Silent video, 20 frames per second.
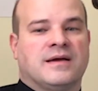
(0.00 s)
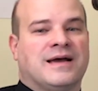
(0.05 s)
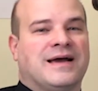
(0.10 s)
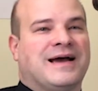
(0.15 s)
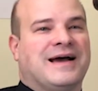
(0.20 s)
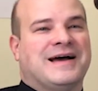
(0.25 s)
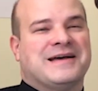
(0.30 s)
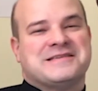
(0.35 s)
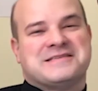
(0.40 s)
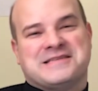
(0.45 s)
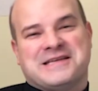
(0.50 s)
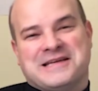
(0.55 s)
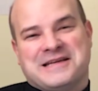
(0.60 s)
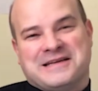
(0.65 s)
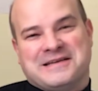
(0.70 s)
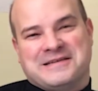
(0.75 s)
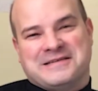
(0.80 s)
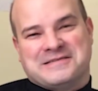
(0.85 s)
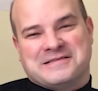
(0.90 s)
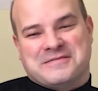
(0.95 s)
A
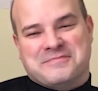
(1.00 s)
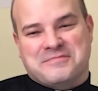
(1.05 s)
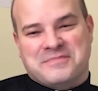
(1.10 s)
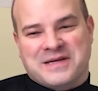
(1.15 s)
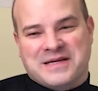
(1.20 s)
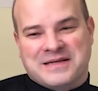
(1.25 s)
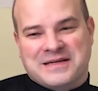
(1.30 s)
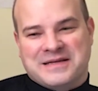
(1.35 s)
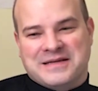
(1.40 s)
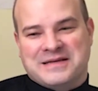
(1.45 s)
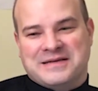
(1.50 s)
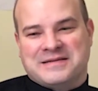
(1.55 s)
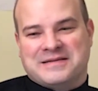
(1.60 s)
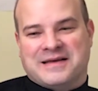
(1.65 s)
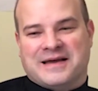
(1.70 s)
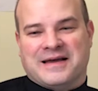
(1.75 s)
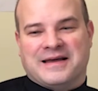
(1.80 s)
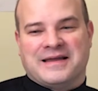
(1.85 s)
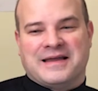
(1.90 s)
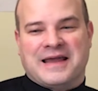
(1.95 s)
synod is a meeting
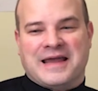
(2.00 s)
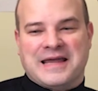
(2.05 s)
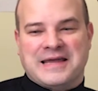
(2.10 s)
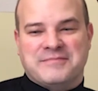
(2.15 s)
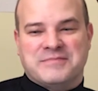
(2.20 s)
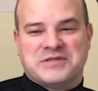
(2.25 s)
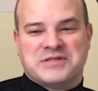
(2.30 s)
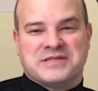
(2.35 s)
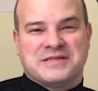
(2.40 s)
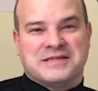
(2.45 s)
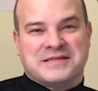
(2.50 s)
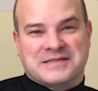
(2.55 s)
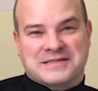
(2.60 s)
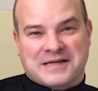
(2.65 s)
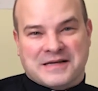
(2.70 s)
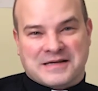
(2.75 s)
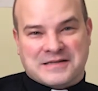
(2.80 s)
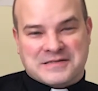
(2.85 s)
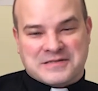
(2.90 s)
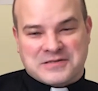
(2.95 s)
that aims to
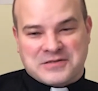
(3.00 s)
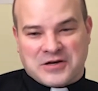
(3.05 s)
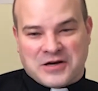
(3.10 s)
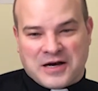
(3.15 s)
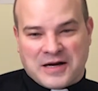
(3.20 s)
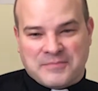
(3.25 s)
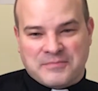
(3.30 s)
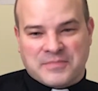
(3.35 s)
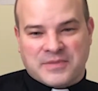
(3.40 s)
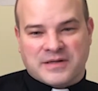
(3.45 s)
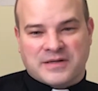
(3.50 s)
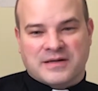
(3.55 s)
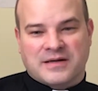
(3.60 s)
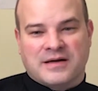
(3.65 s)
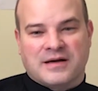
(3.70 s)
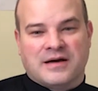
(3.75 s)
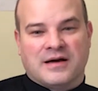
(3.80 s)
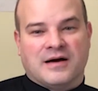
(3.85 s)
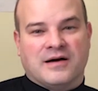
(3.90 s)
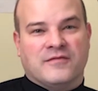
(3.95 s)
discuss topic
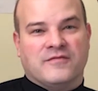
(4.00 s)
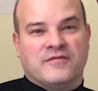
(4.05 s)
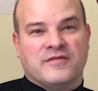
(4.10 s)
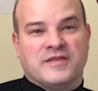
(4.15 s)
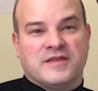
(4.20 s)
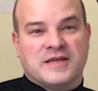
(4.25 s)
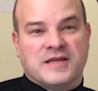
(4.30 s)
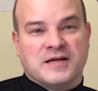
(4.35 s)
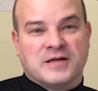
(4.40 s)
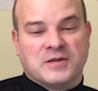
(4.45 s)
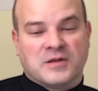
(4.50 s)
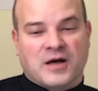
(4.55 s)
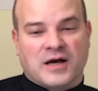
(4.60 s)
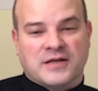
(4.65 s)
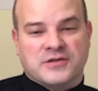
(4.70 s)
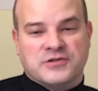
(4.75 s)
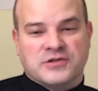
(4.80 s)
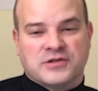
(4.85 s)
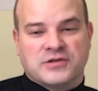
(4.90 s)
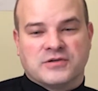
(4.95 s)
of
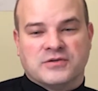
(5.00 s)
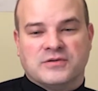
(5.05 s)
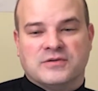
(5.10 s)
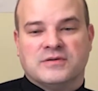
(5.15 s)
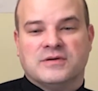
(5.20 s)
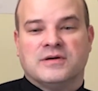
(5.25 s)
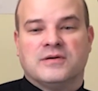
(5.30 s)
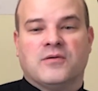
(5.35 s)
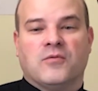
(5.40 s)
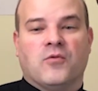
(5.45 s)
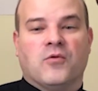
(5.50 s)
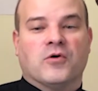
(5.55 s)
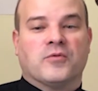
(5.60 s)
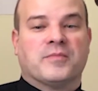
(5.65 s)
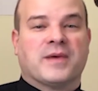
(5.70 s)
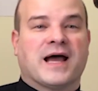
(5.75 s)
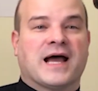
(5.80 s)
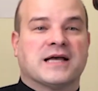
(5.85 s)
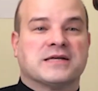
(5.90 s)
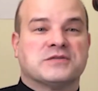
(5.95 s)
theological or
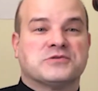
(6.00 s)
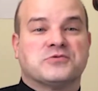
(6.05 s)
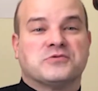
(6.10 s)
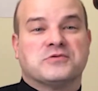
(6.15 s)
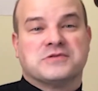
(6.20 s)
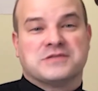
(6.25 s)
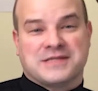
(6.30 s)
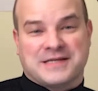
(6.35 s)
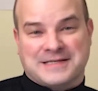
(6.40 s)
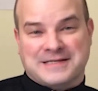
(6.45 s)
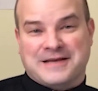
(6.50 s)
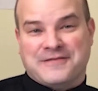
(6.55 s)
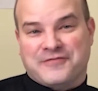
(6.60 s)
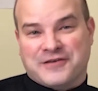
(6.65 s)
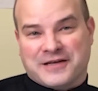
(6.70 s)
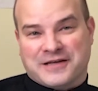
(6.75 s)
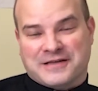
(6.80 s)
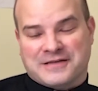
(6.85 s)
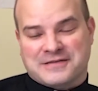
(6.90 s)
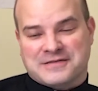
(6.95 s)
pastoral
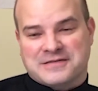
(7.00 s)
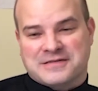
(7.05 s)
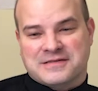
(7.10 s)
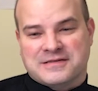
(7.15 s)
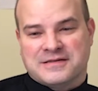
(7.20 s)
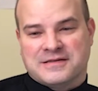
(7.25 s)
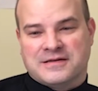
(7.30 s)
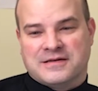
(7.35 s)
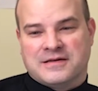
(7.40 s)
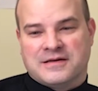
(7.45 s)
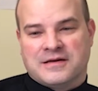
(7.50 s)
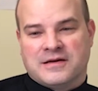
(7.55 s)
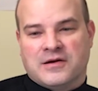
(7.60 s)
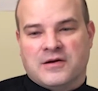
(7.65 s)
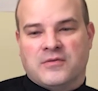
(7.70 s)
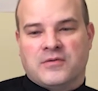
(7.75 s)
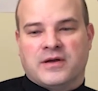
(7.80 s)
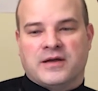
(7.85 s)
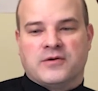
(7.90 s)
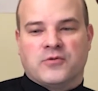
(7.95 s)
significance
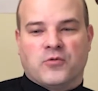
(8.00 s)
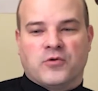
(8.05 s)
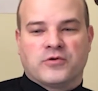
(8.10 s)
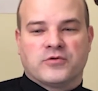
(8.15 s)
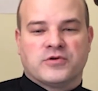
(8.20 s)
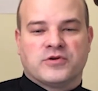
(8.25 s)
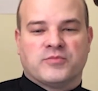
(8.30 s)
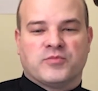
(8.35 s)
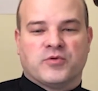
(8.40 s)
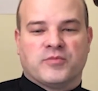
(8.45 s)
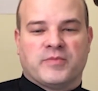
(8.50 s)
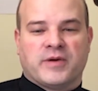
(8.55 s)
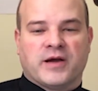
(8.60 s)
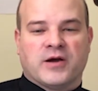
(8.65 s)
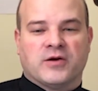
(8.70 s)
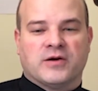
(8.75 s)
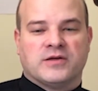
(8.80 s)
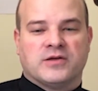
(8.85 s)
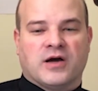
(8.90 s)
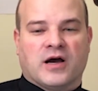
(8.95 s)
in order to
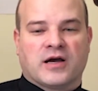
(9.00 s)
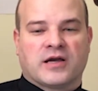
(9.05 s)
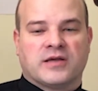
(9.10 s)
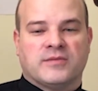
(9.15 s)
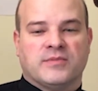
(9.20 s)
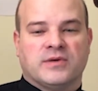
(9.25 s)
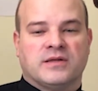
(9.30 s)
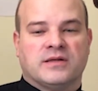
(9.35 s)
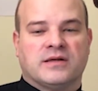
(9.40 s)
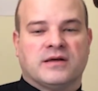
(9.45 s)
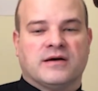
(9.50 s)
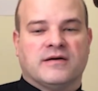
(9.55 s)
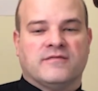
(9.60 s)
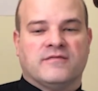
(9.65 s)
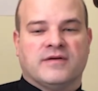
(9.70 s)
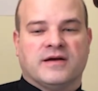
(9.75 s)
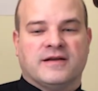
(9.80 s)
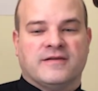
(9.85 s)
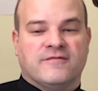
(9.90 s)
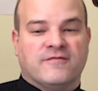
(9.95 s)
prepare a document
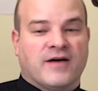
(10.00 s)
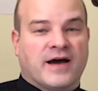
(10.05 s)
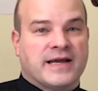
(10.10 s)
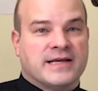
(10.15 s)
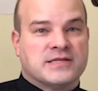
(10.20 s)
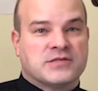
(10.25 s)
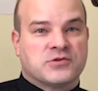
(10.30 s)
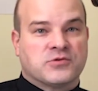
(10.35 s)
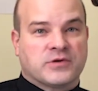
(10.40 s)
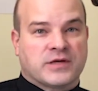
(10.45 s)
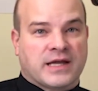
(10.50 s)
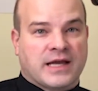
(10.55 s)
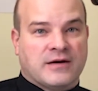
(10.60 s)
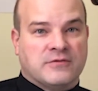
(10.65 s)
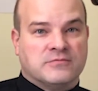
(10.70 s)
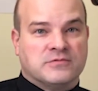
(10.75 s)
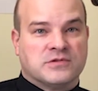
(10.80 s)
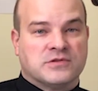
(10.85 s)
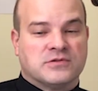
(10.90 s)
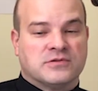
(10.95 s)
of advice or
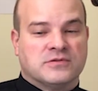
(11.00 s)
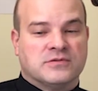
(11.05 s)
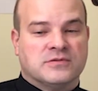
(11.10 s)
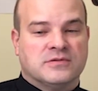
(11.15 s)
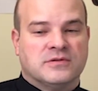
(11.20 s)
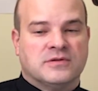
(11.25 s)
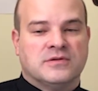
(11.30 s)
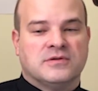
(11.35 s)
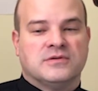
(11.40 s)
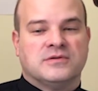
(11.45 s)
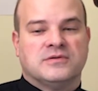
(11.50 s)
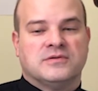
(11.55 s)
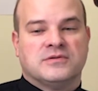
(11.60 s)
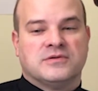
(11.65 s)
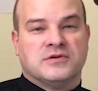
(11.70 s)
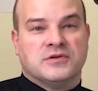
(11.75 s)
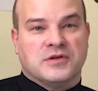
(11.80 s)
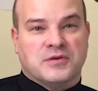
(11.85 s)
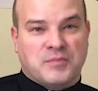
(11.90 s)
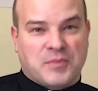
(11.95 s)
counsel
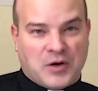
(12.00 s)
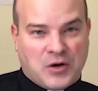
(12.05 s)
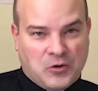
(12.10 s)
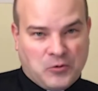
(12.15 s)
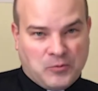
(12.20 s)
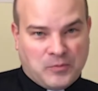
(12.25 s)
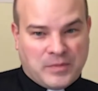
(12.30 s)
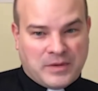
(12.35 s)
to the Pope.